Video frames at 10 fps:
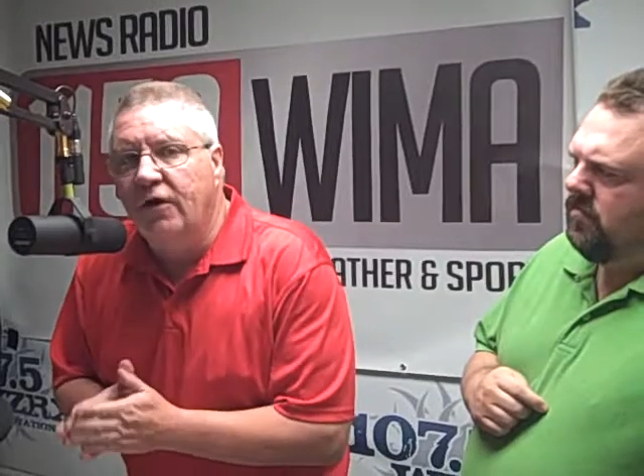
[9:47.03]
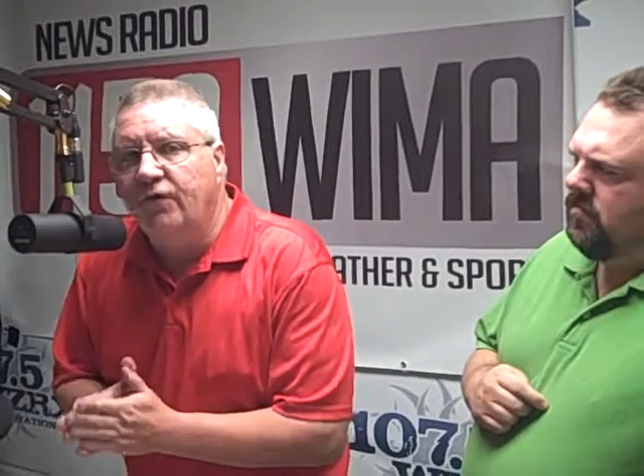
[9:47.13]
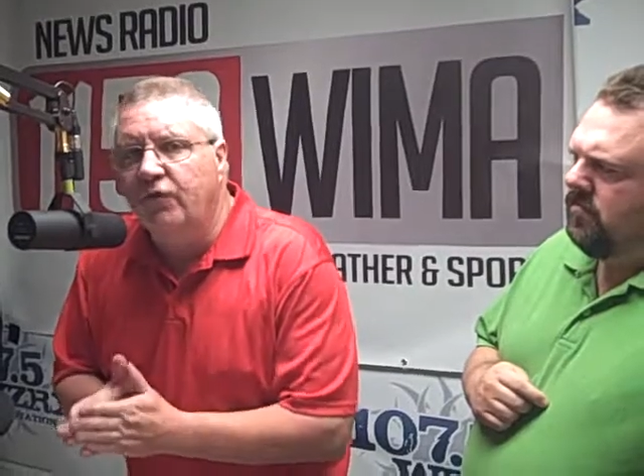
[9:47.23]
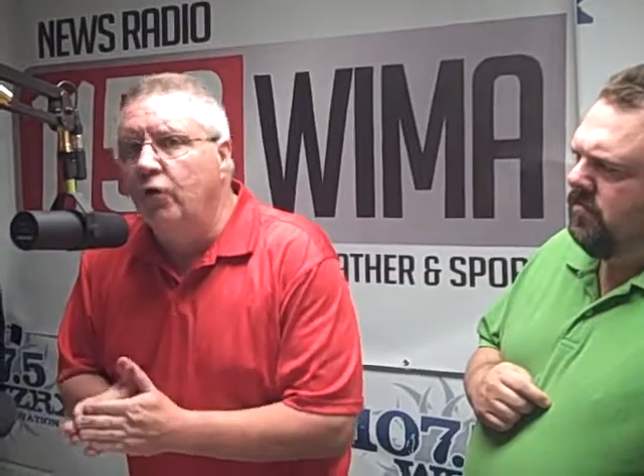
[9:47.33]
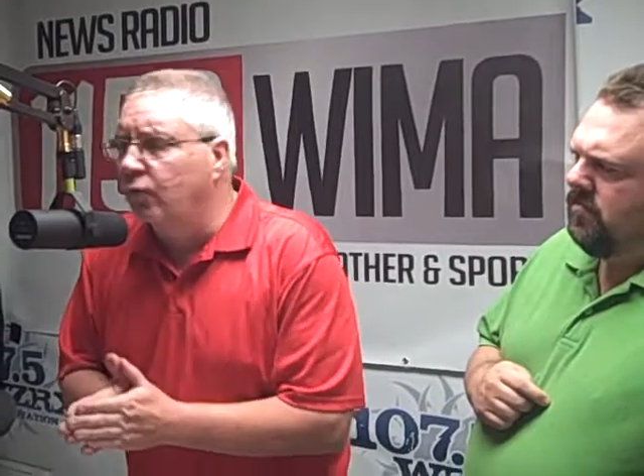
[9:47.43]
a
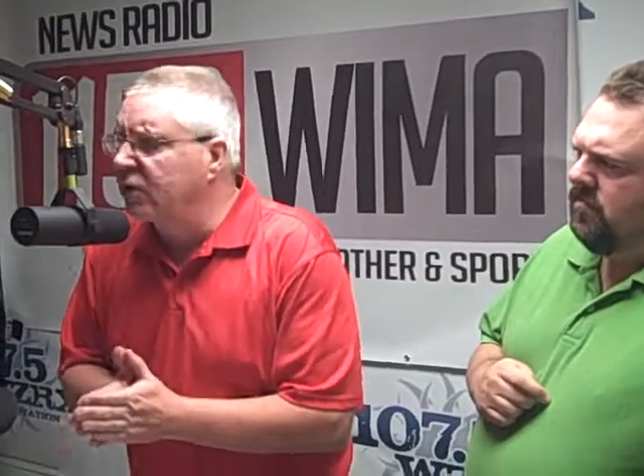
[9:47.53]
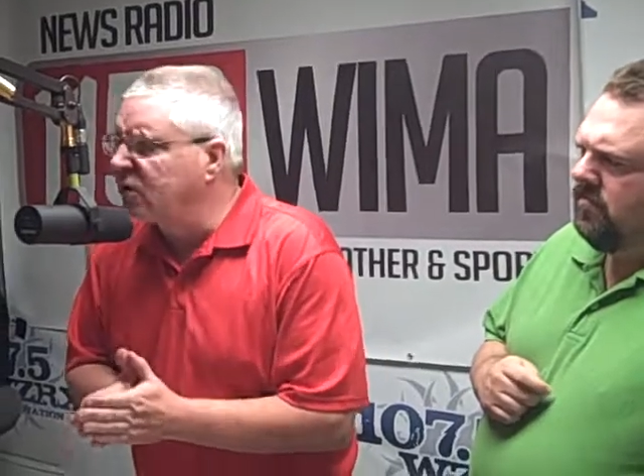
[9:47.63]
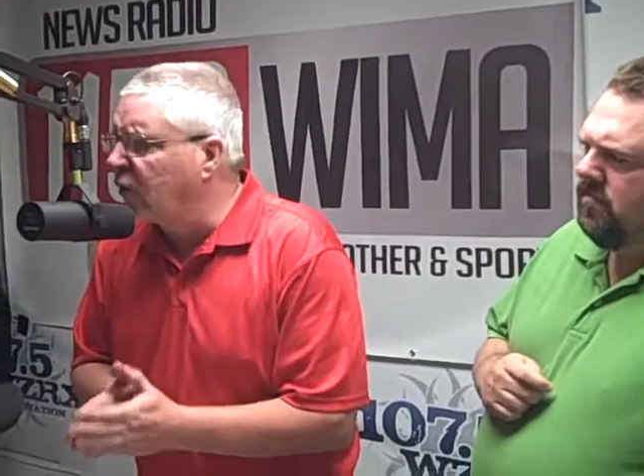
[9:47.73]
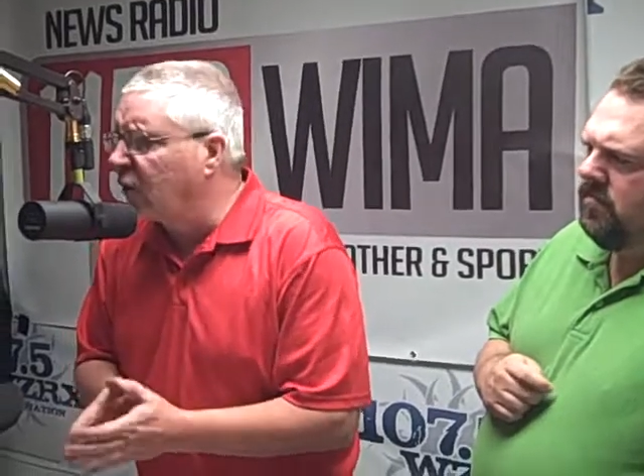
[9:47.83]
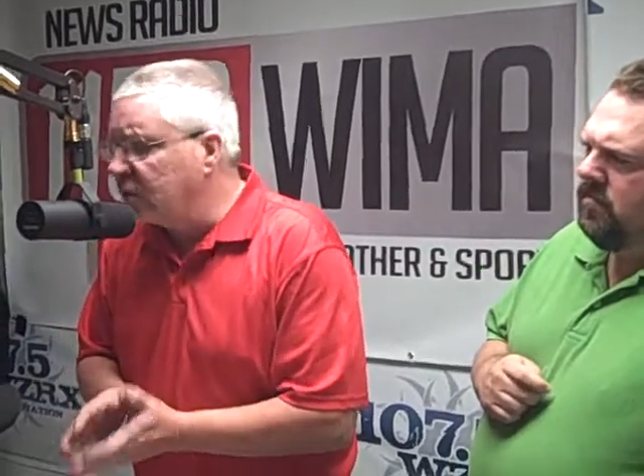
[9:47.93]
few
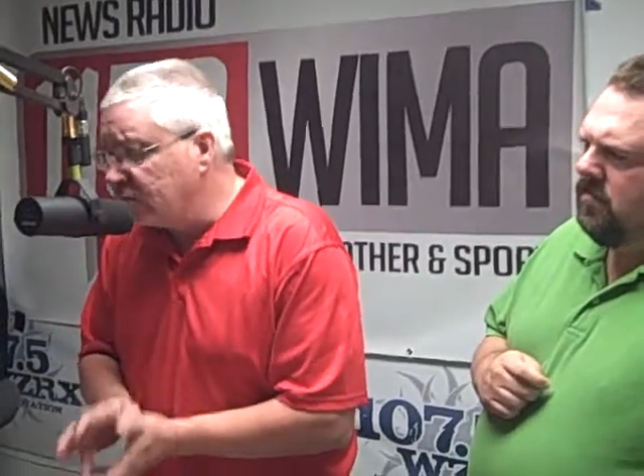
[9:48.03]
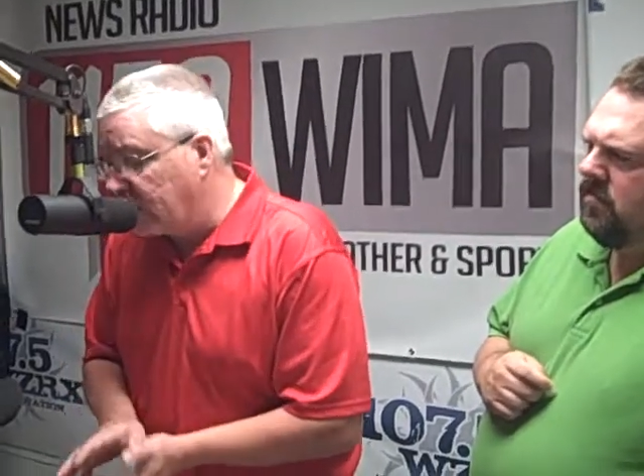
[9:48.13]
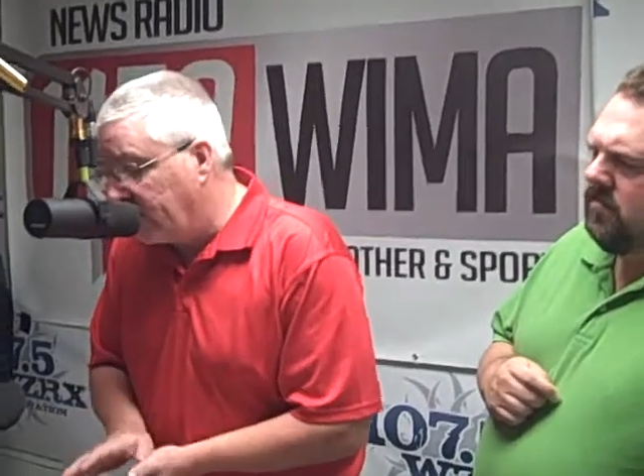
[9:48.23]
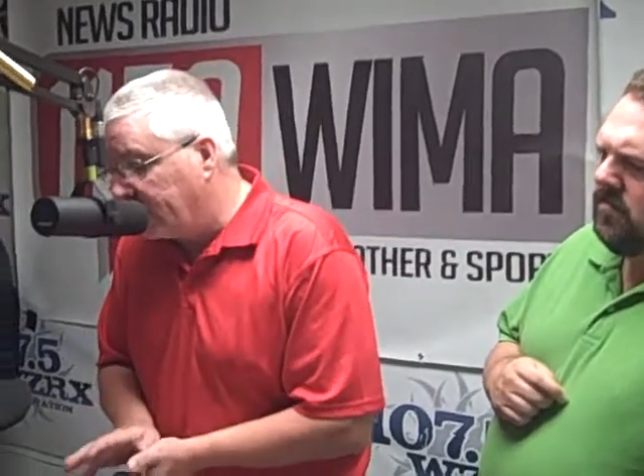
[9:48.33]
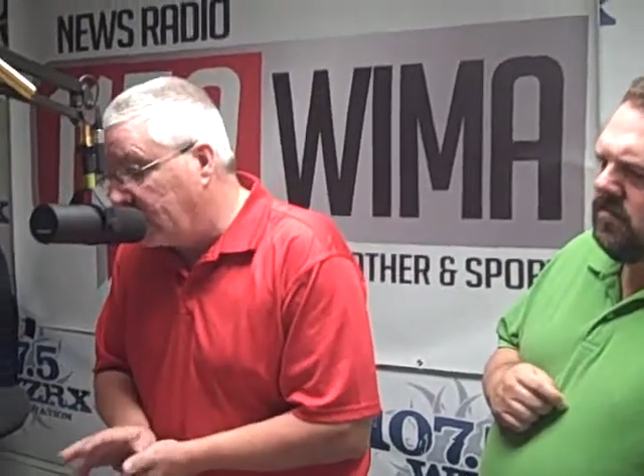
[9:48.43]
returners.
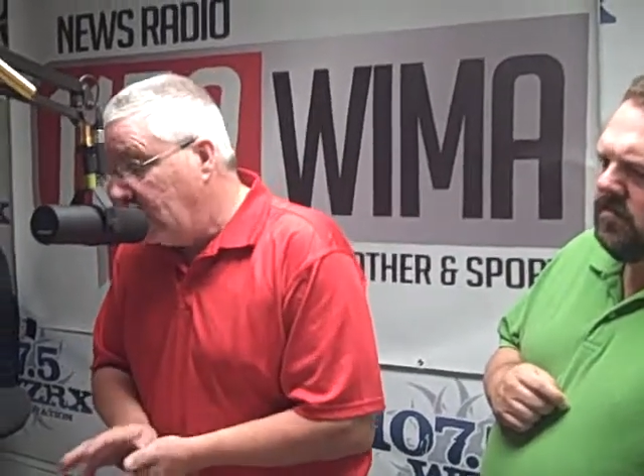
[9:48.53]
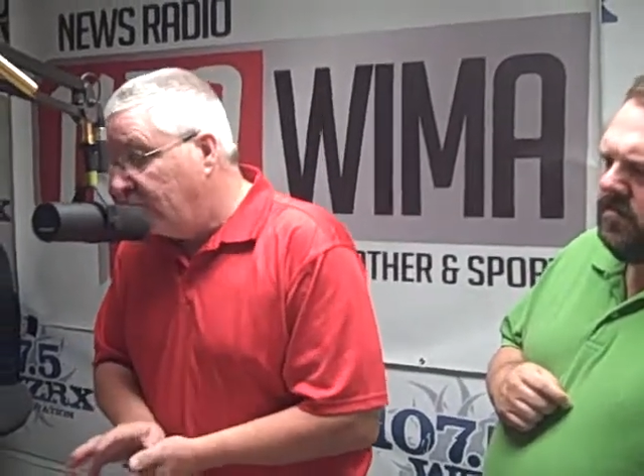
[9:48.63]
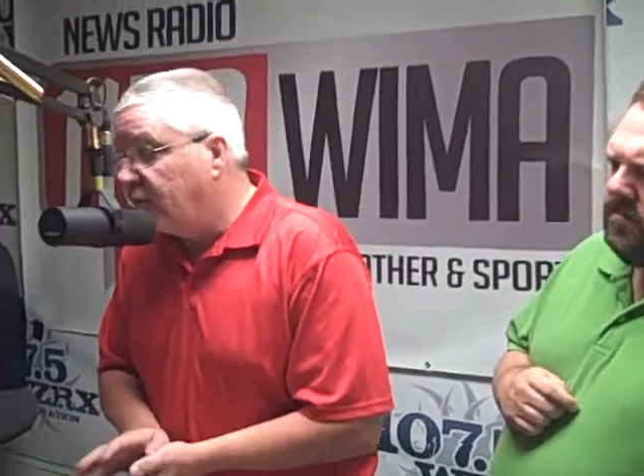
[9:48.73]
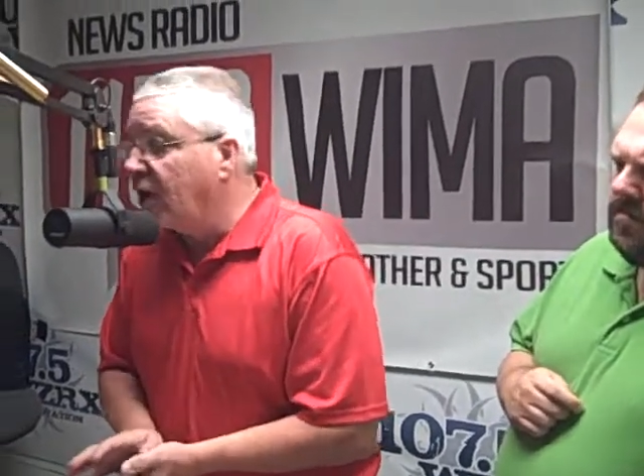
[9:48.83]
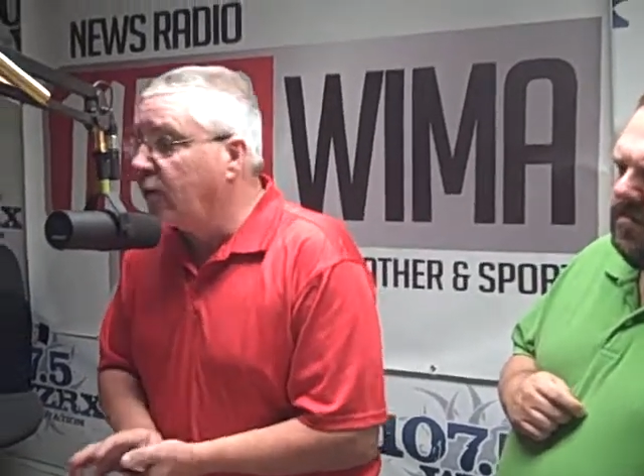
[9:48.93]
They have a
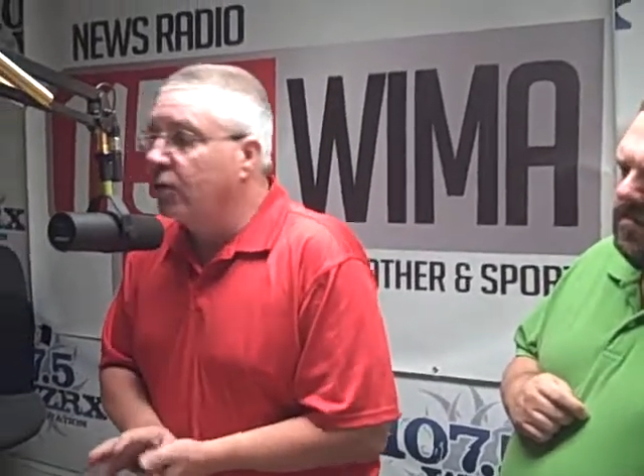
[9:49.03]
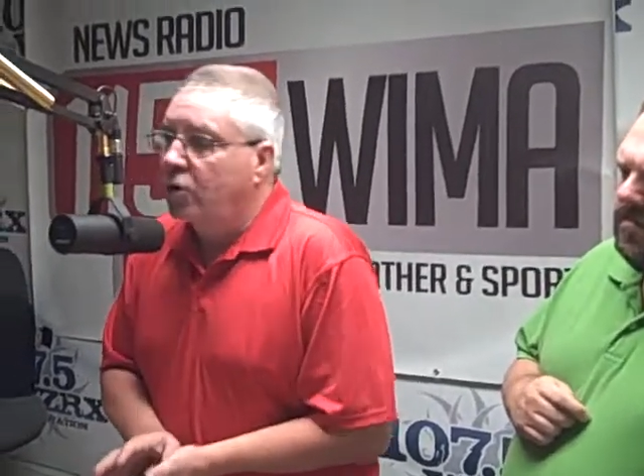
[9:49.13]
veteran